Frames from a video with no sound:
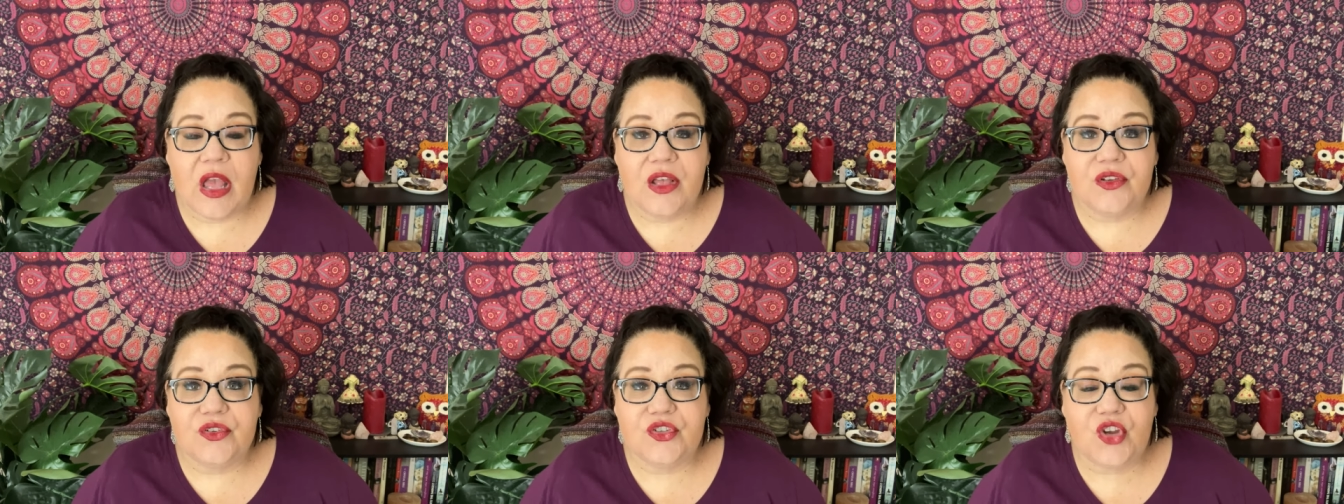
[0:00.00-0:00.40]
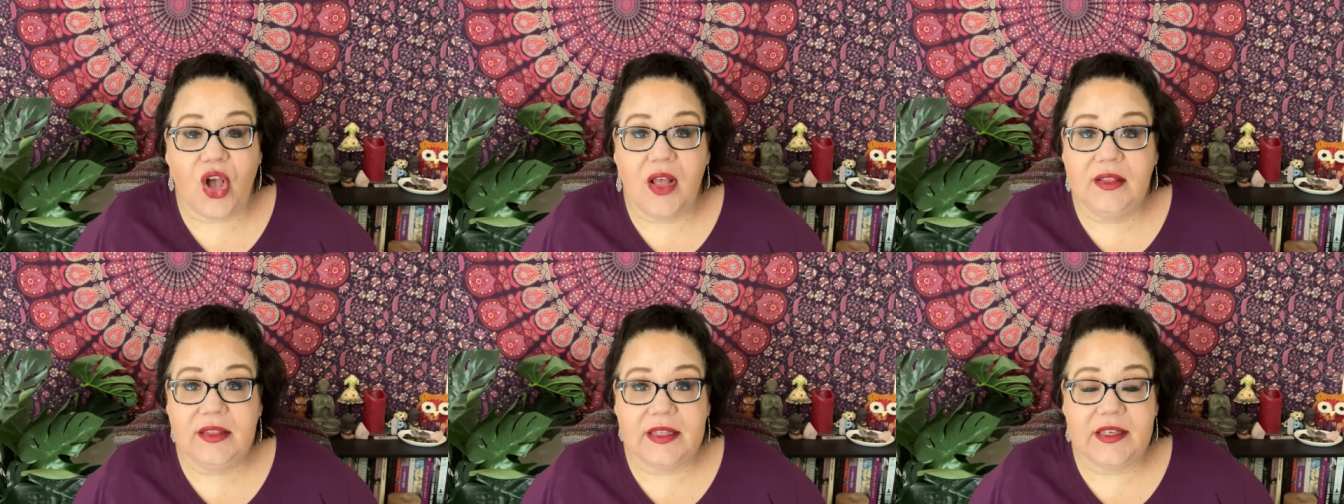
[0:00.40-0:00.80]

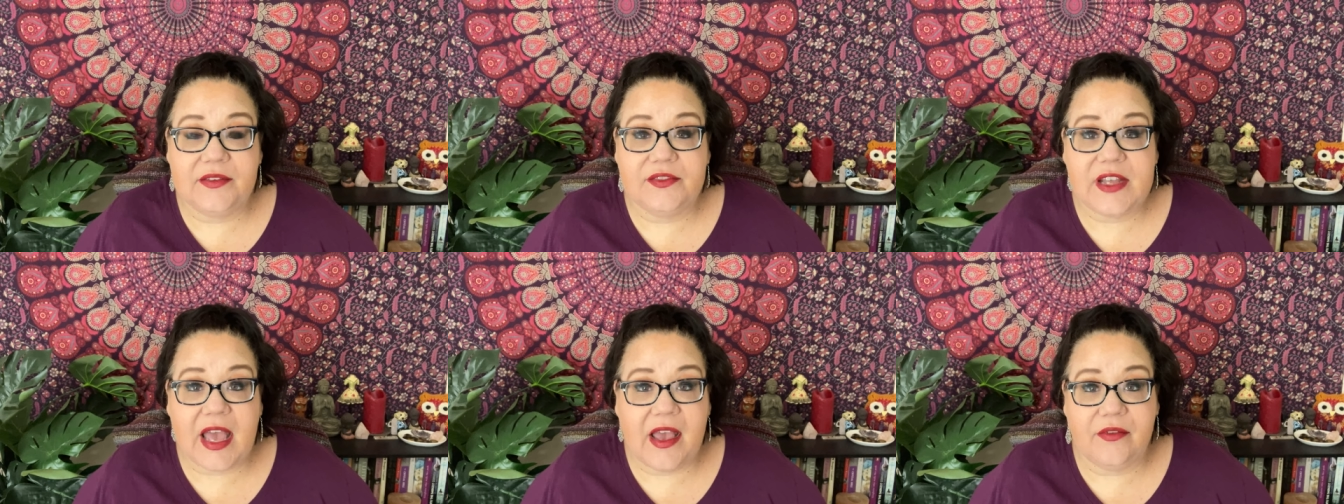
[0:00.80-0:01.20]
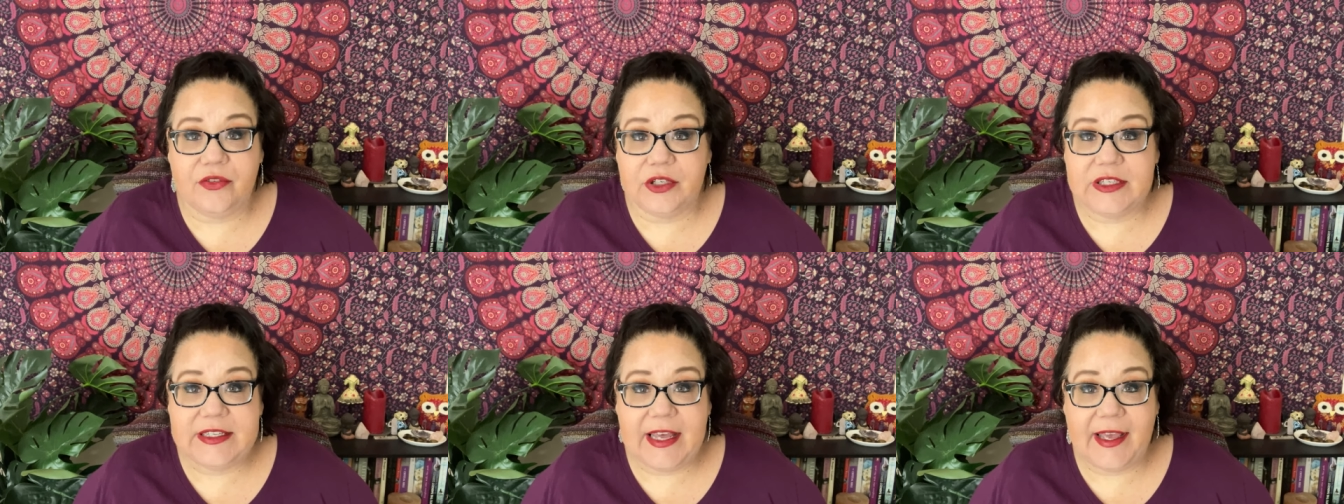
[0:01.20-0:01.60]
Shawn lived
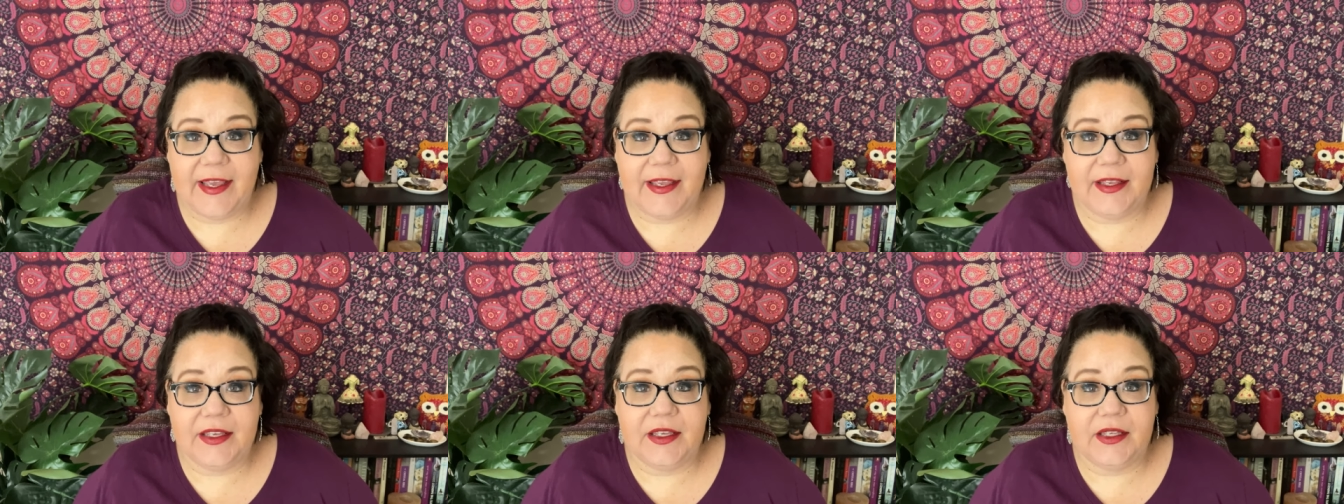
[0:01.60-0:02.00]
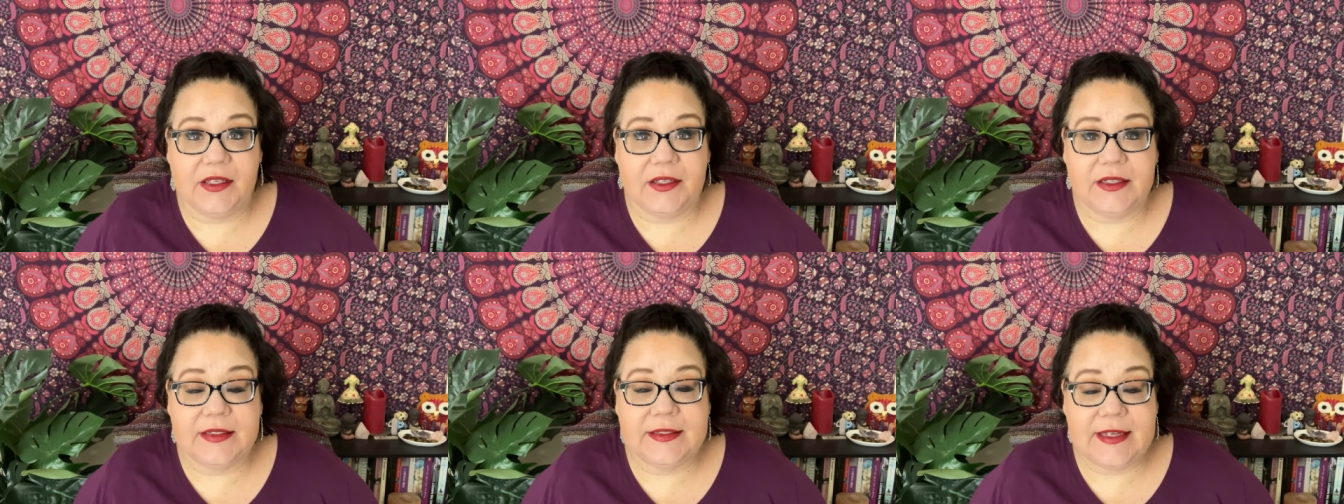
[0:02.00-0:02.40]
every day
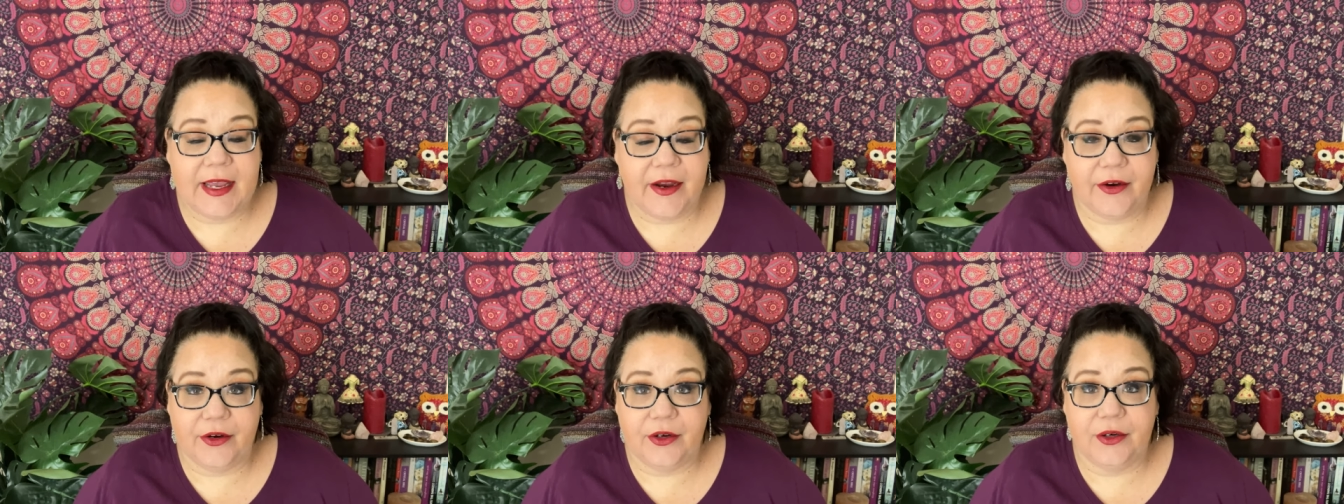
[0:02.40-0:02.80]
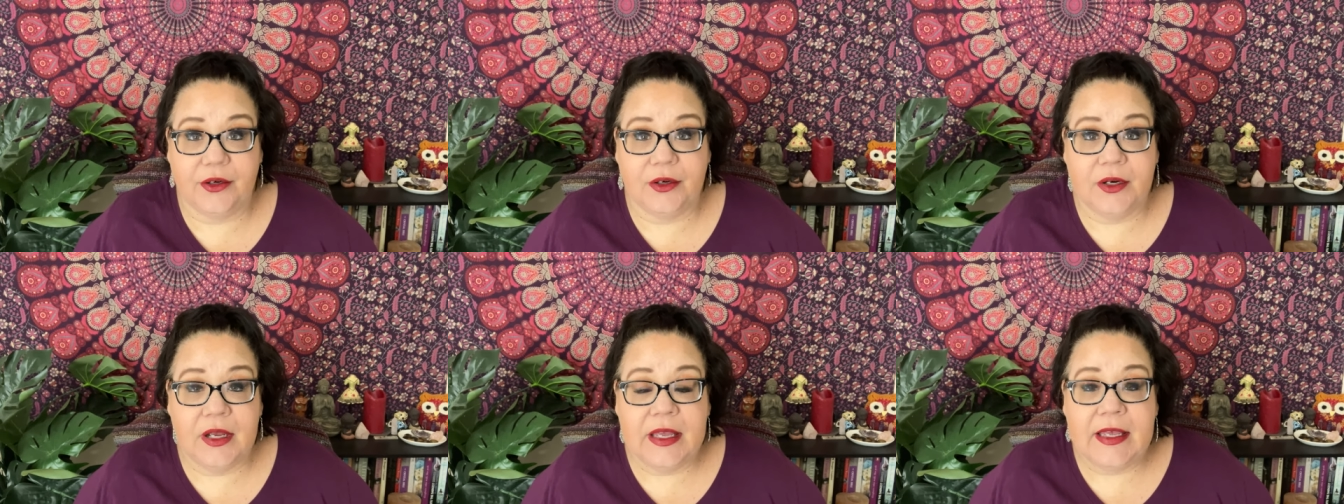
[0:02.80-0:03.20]
in
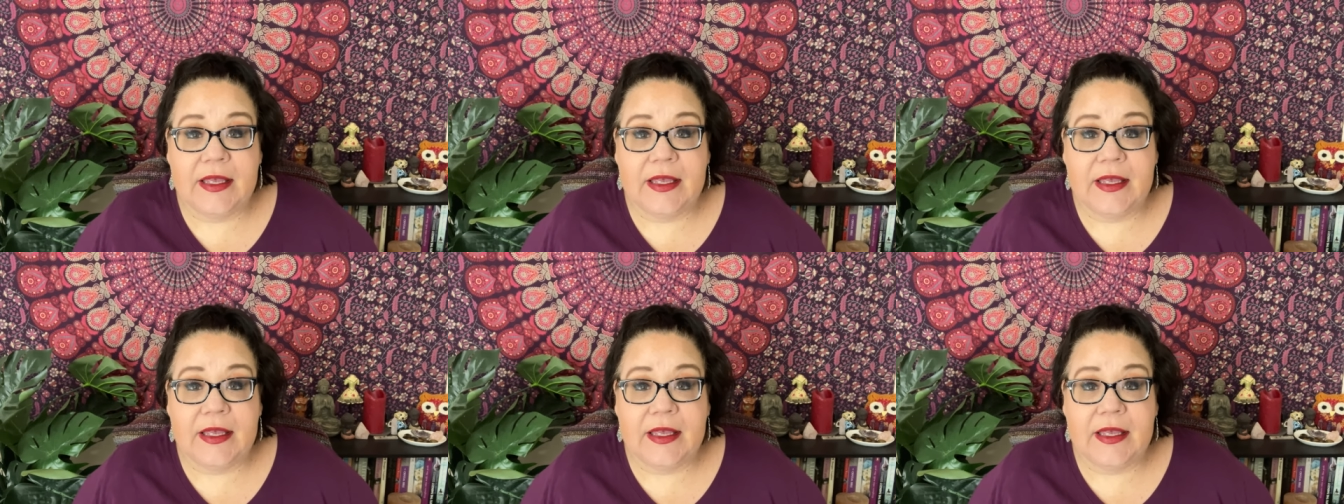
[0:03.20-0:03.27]
terror.